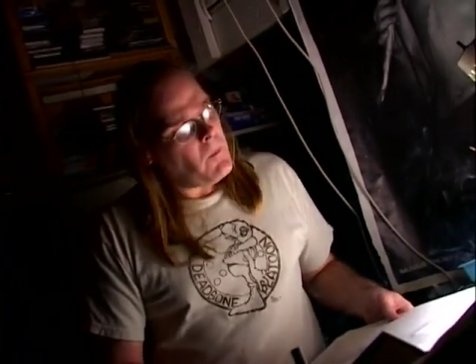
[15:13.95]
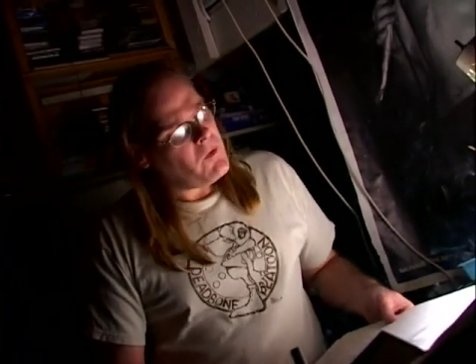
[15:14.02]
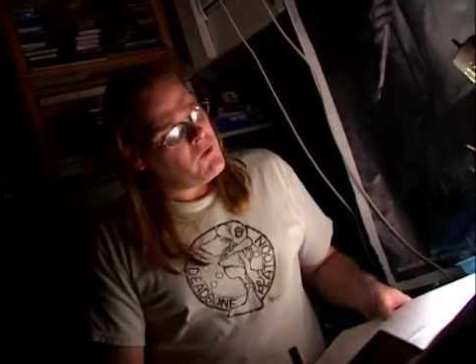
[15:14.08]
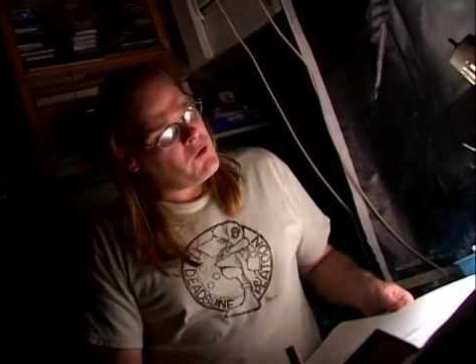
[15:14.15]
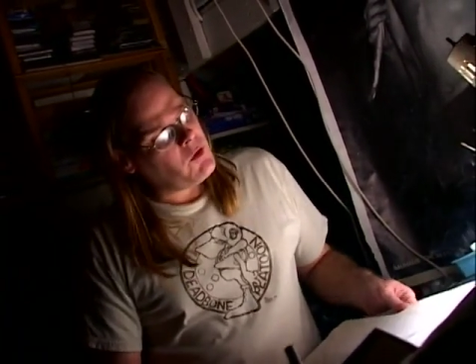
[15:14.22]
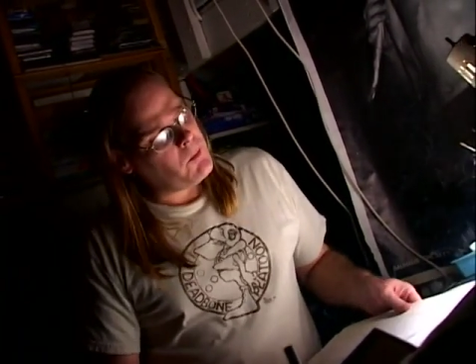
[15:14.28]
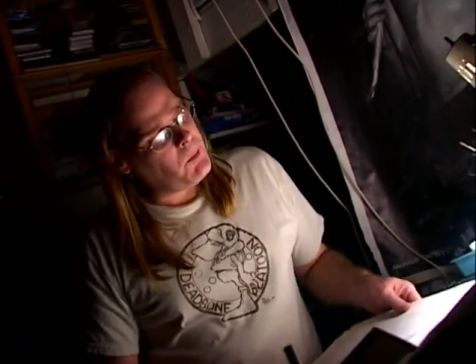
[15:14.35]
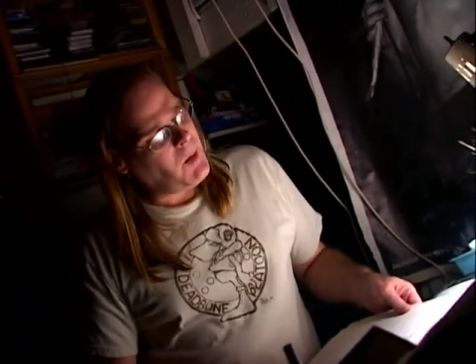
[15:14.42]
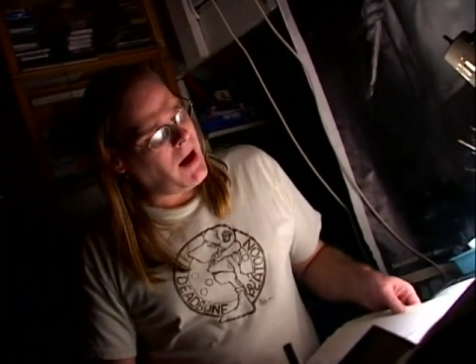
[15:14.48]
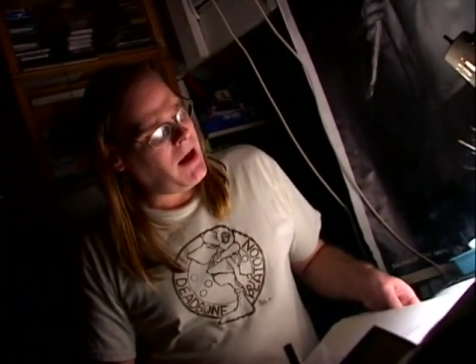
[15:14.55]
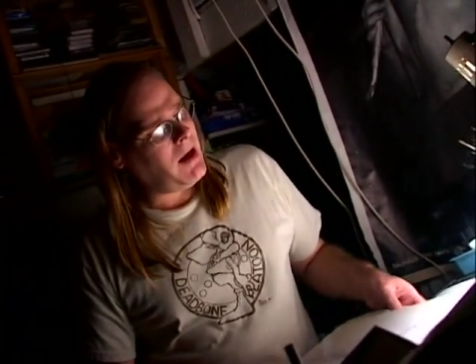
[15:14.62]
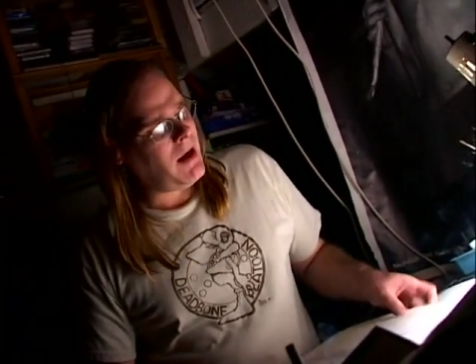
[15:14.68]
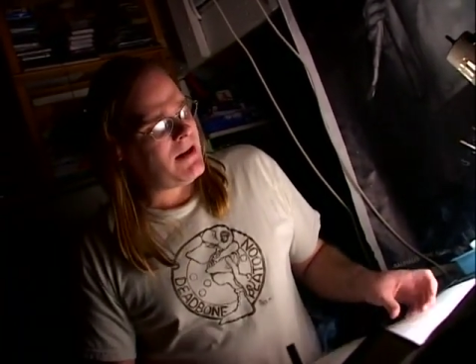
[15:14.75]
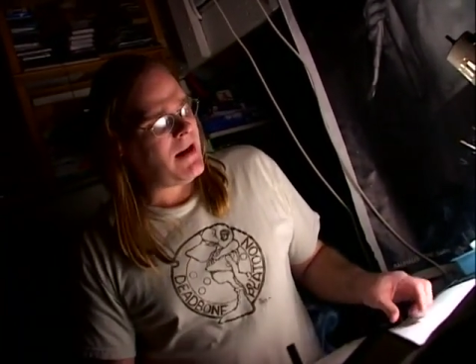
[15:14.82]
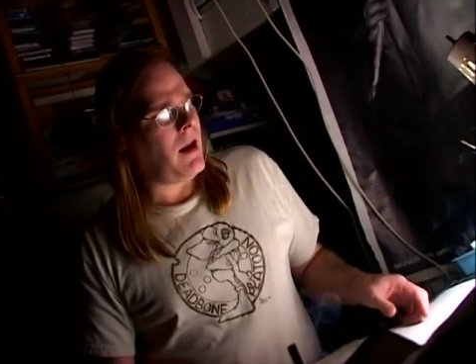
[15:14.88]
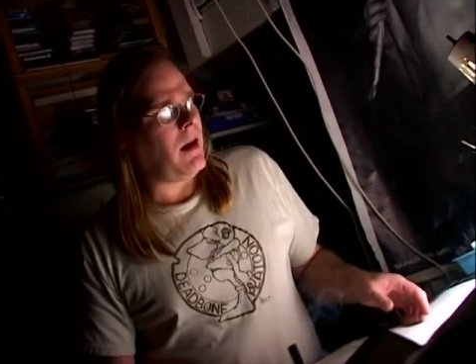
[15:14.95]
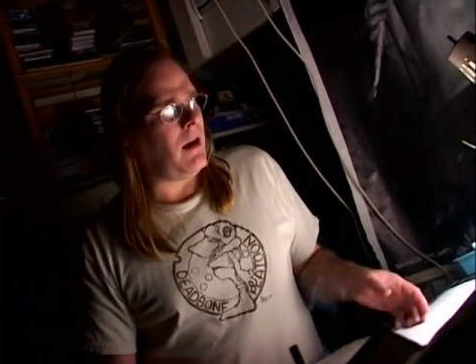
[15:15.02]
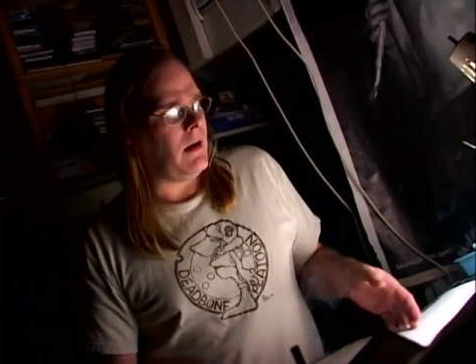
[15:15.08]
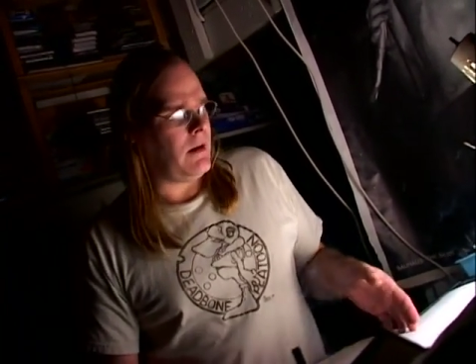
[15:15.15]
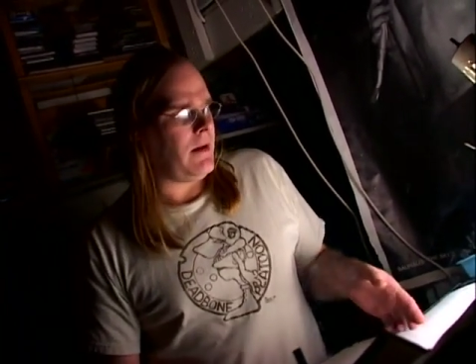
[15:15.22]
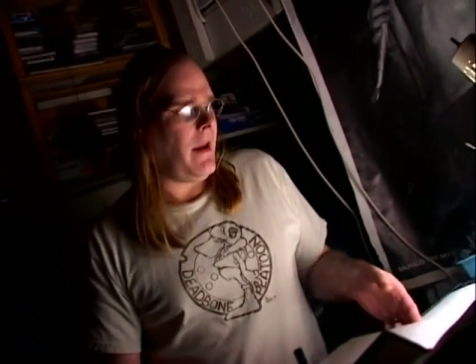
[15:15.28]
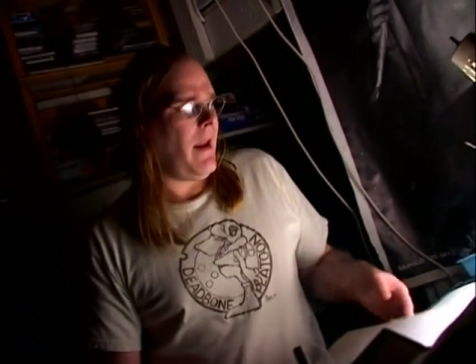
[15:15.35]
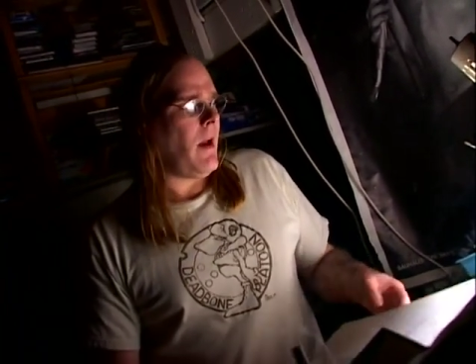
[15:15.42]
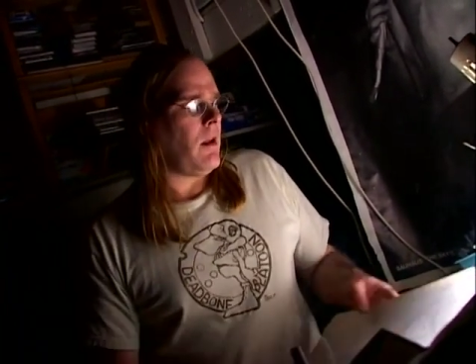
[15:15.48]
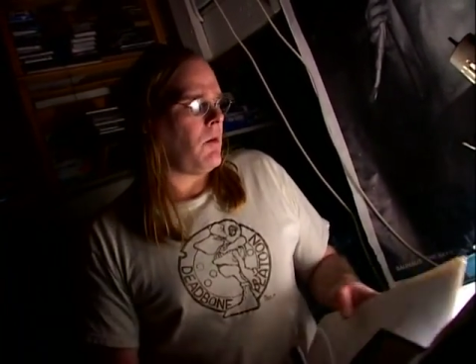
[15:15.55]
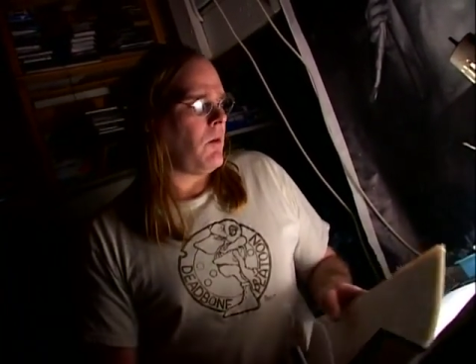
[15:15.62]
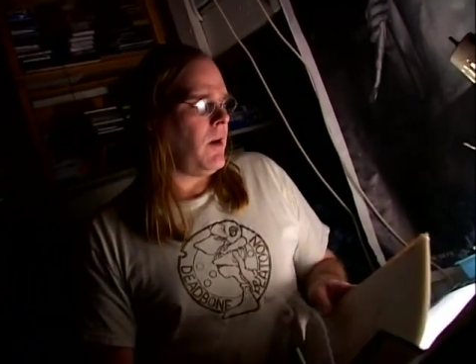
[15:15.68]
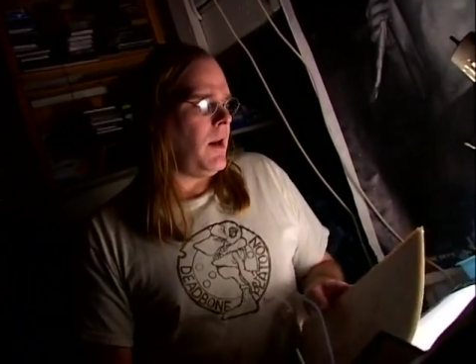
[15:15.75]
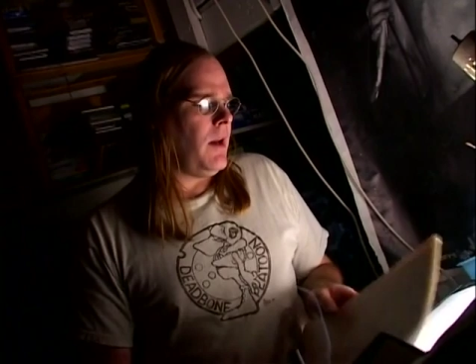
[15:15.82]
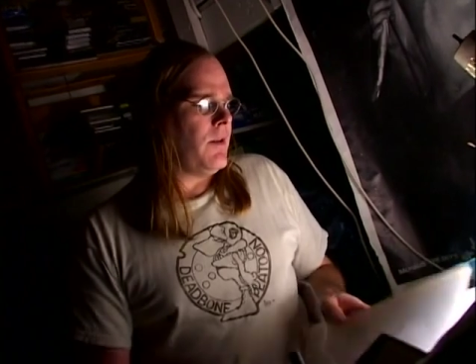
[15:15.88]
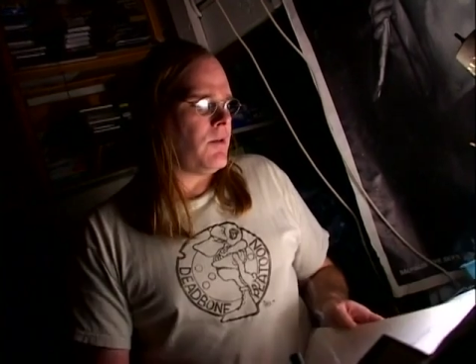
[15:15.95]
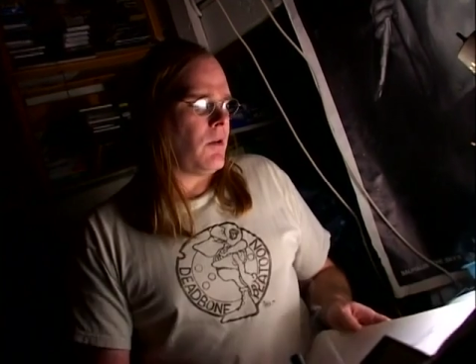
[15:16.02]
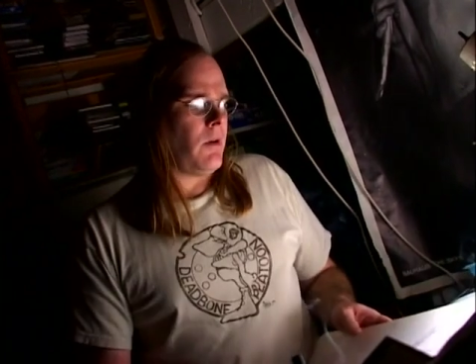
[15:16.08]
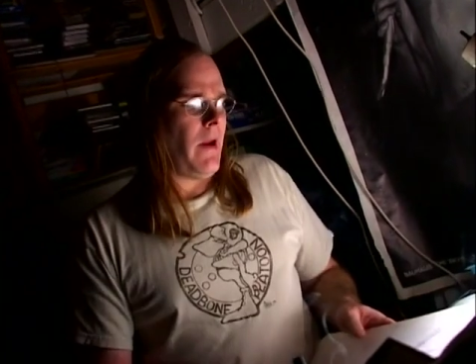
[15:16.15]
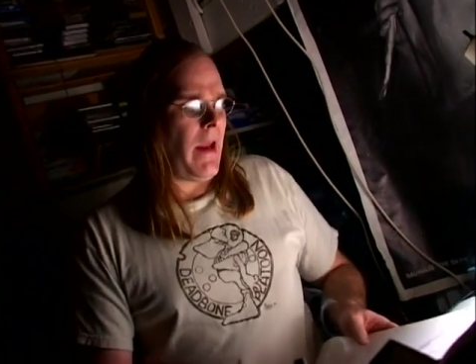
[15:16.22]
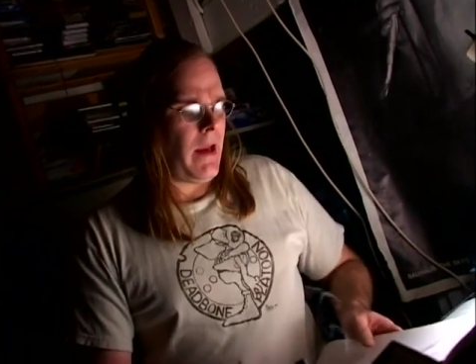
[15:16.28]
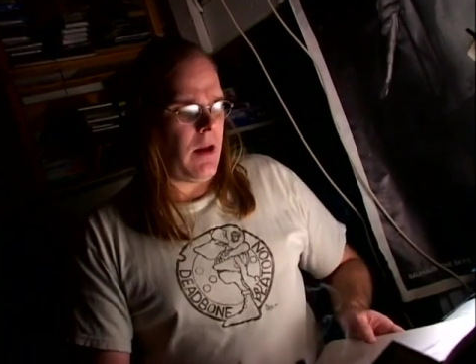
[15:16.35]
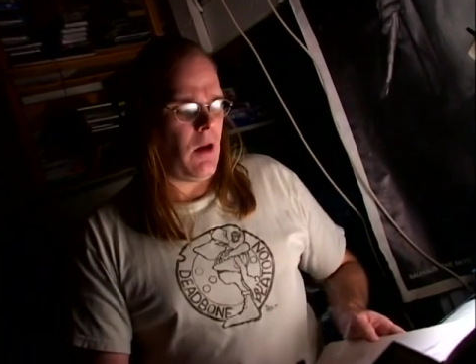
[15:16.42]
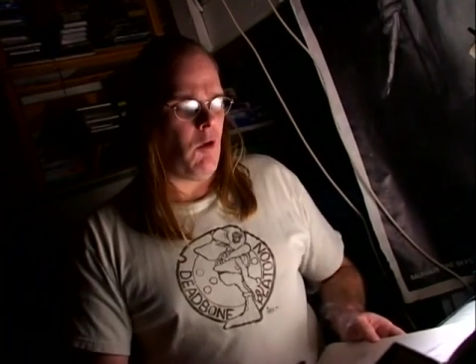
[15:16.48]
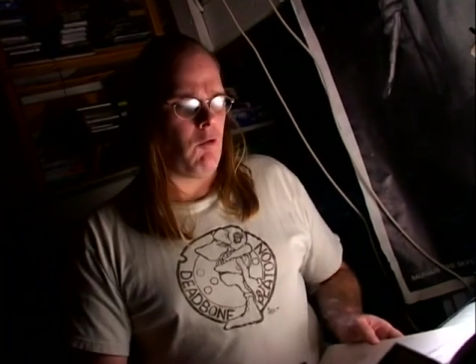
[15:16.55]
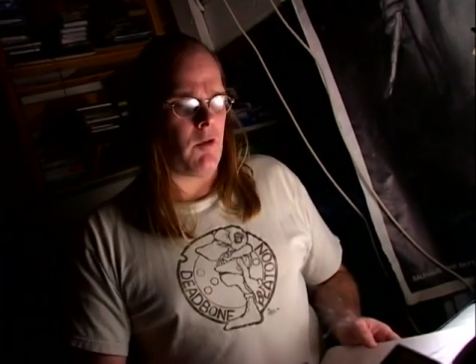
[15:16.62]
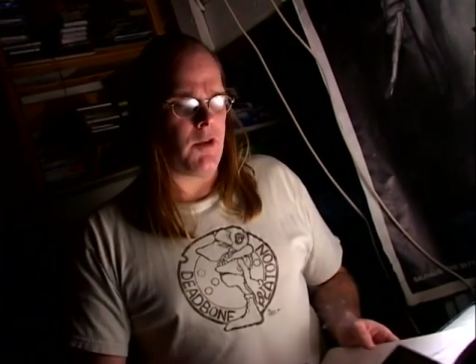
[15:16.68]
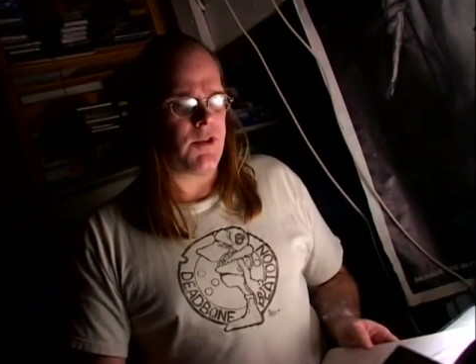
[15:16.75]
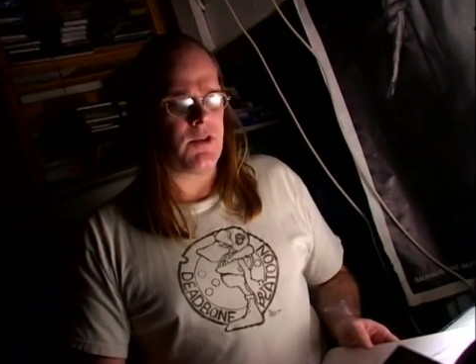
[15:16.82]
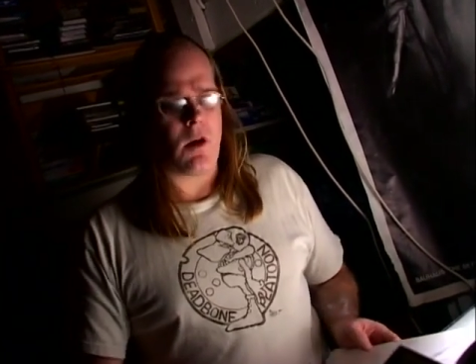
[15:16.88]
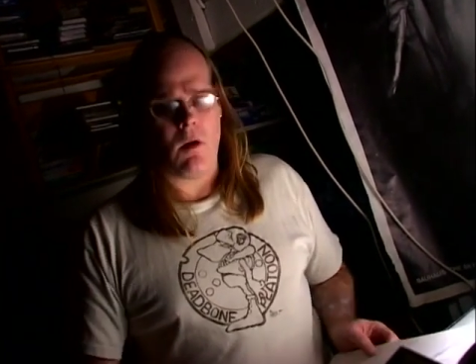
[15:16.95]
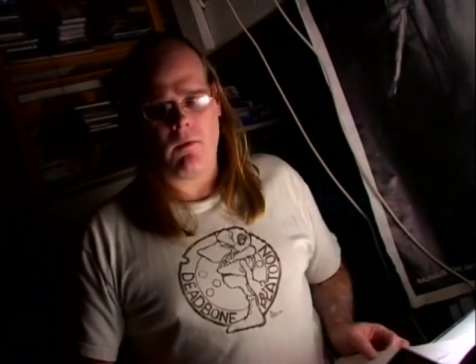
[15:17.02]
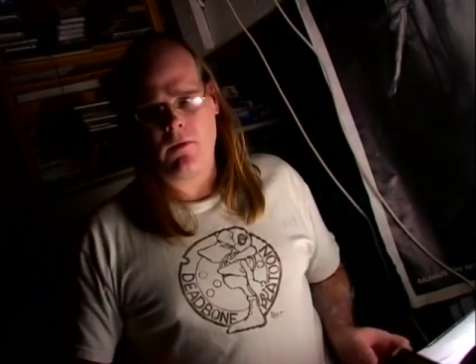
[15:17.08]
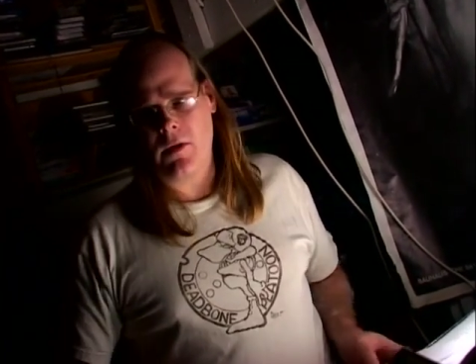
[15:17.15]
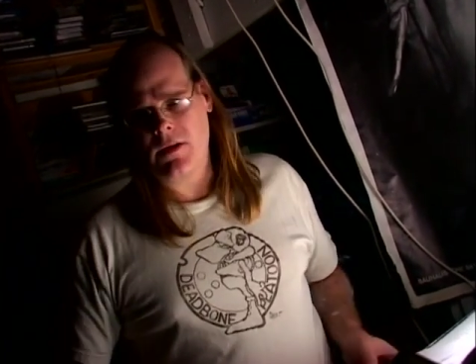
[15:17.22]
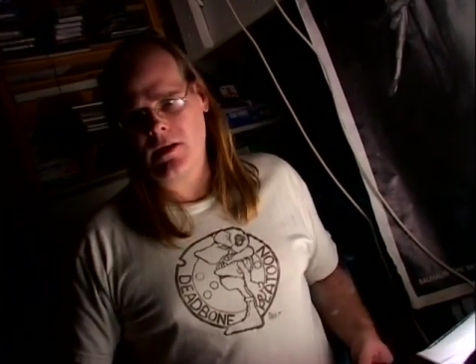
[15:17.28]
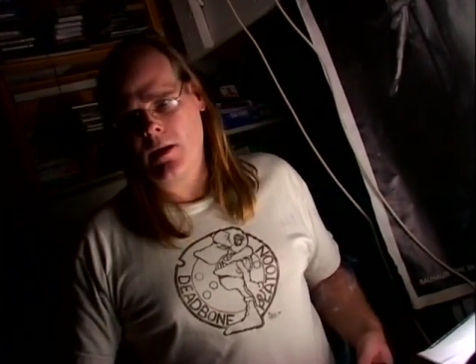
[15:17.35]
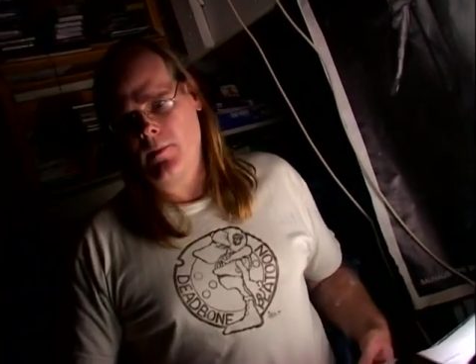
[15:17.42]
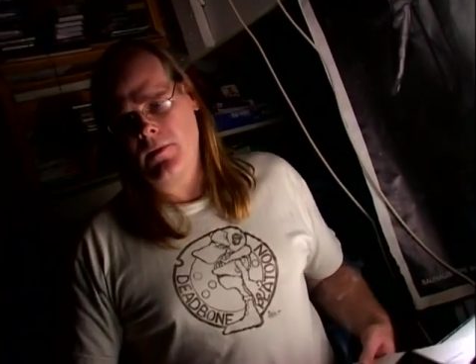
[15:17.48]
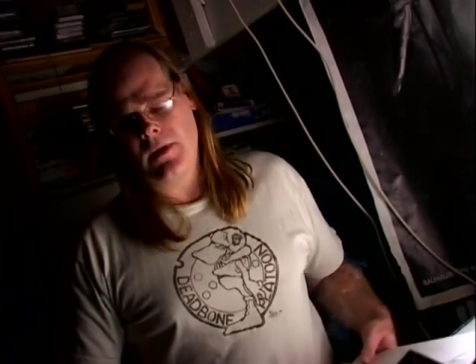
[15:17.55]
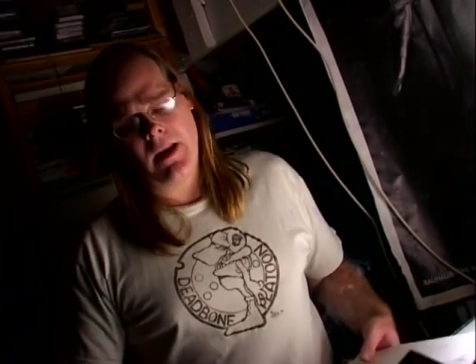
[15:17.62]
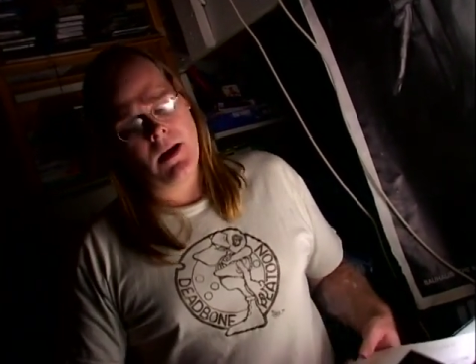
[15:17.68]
for paintings hanging in galleries or hanging over a sofa or something,